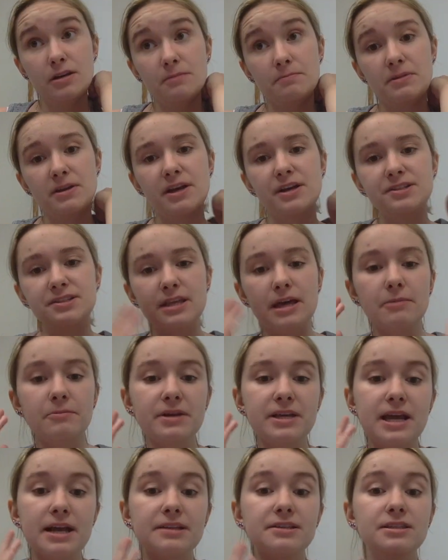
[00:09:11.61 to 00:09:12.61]
Because then
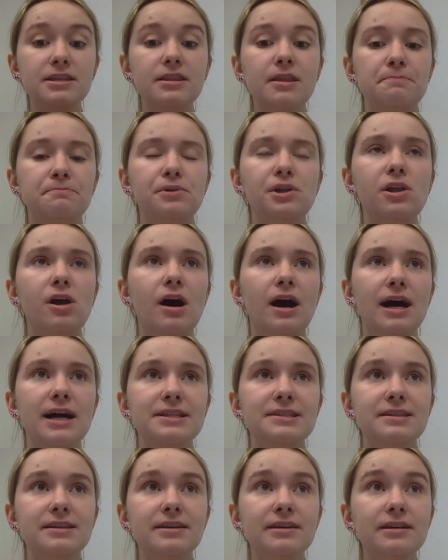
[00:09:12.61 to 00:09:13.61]
we get to the
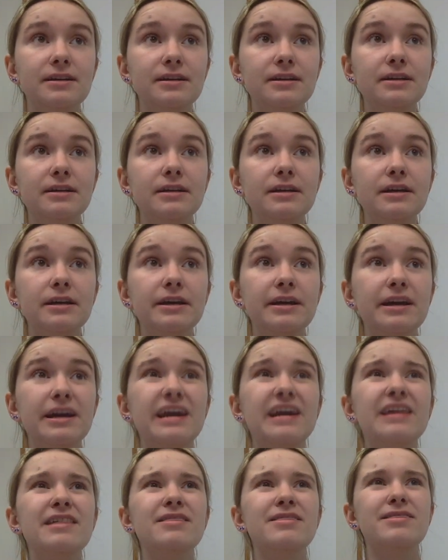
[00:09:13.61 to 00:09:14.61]
plot,
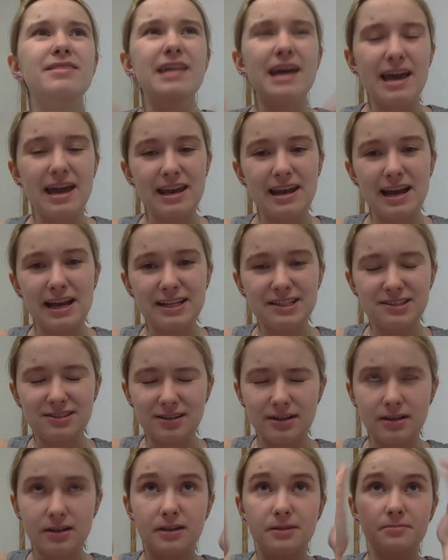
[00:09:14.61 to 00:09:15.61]
and then I
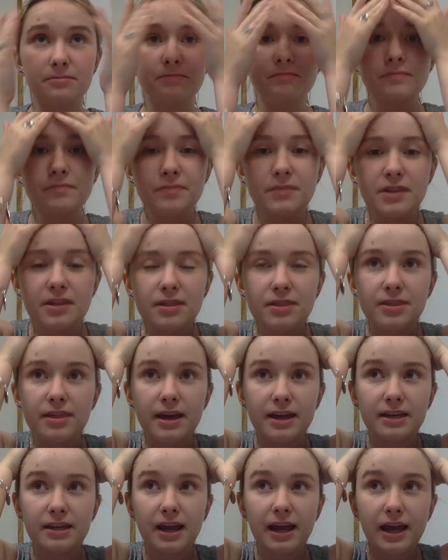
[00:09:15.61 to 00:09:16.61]
start
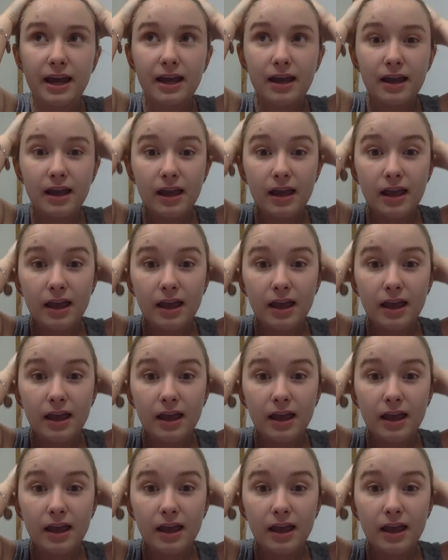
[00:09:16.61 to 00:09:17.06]
thinking,